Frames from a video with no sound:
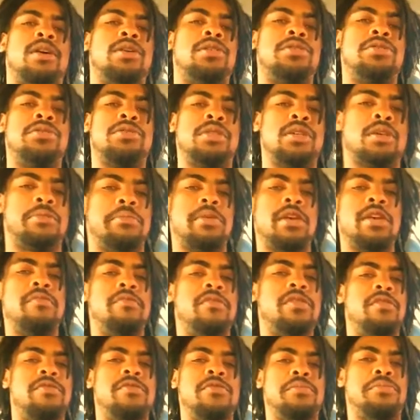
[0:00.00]
go do something.
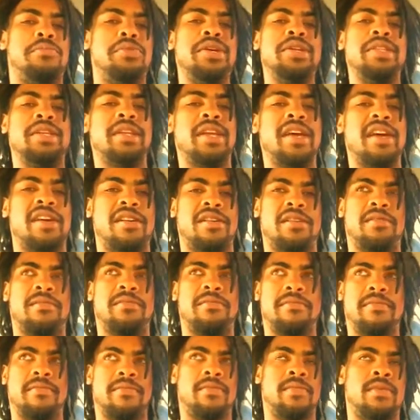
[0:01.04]
Even if you breathe in air,
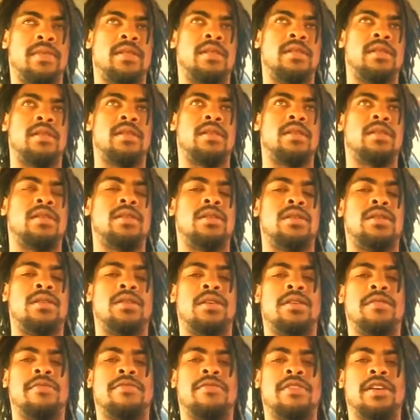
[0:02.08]

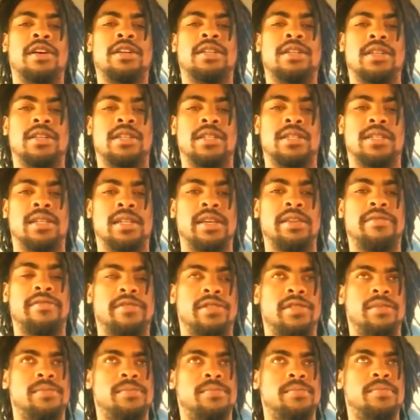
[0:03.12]
your function is
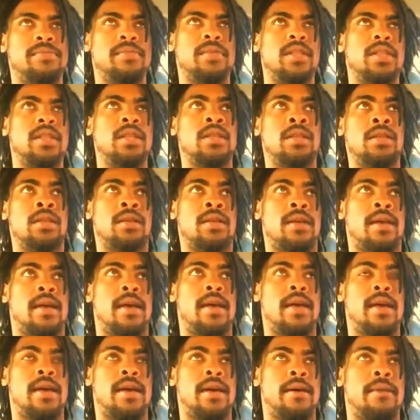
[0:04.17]
living.
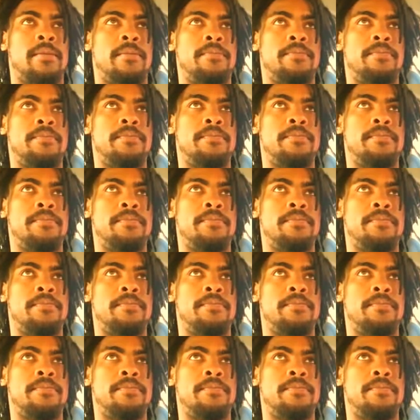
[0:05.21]
And